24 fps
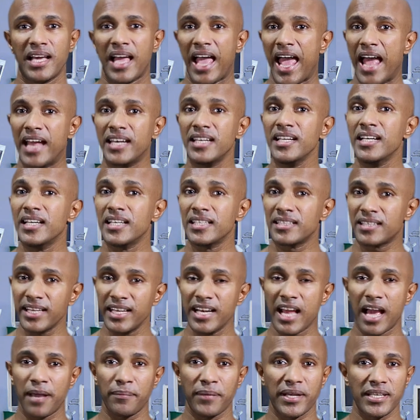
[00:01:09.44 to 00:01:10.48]
and
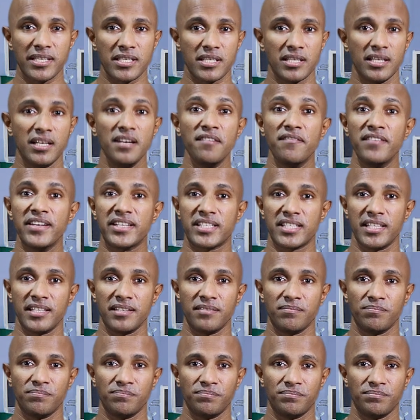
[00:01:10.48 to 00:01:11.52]
three-dimensional vision.
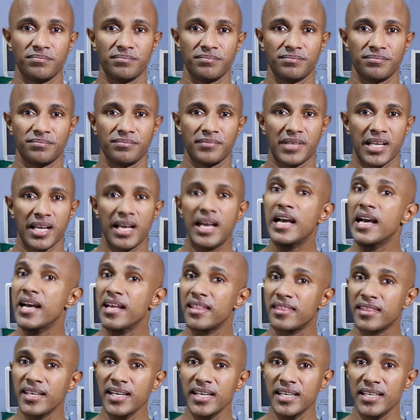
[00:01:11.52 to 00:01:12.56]

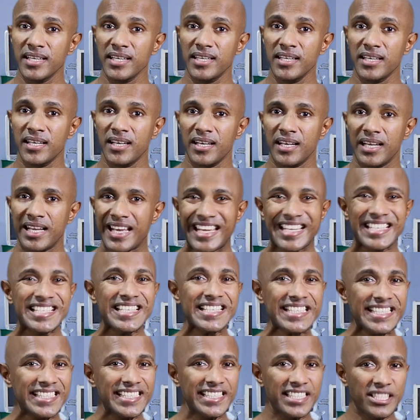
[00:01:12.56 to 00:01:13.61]
Third is the
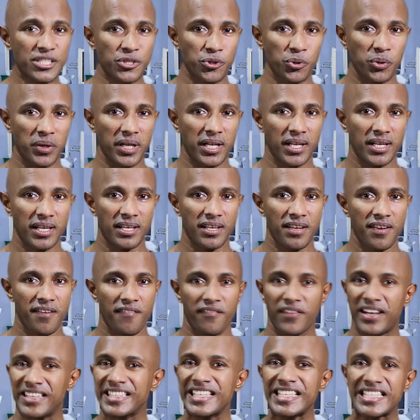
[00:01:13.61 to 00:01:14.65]
console
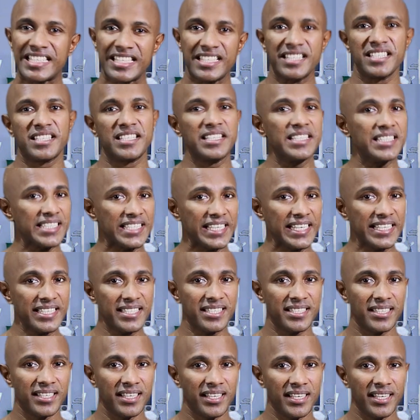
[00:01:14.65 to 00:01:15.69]
where the surgeon
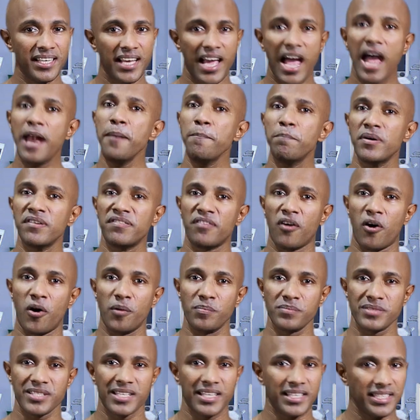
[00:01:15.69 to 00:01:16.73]
sits and
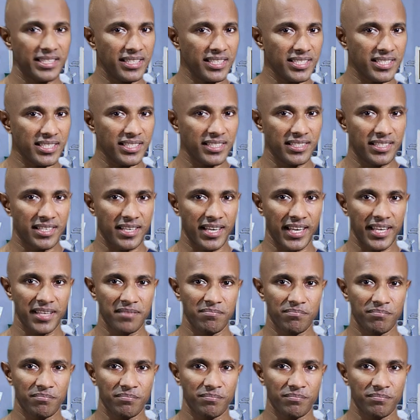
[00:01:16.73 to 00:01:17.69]
performs the surgery.